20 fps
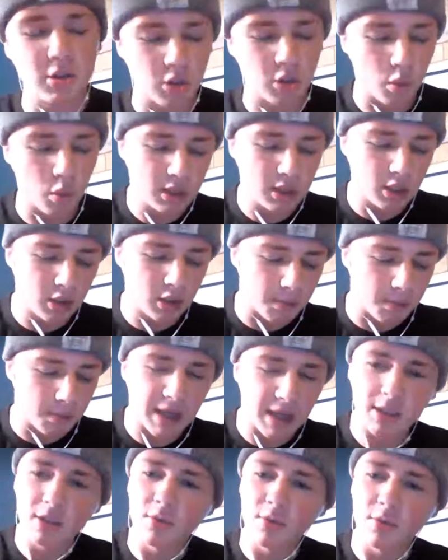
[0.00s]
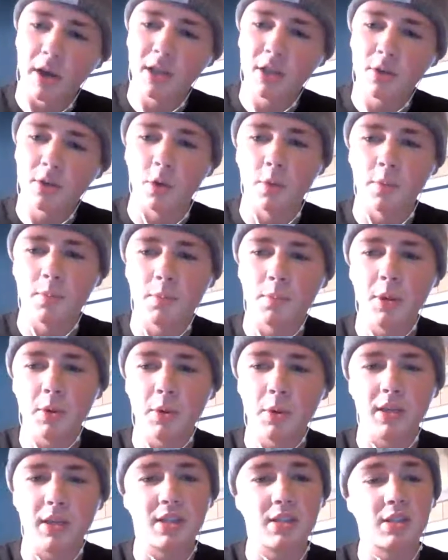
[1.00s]
So what's your best advice for
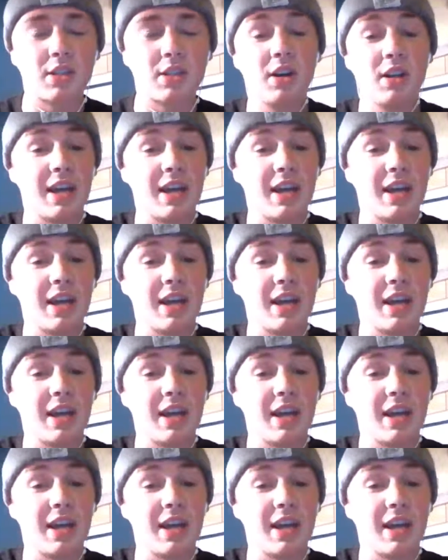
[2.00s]
people to get started,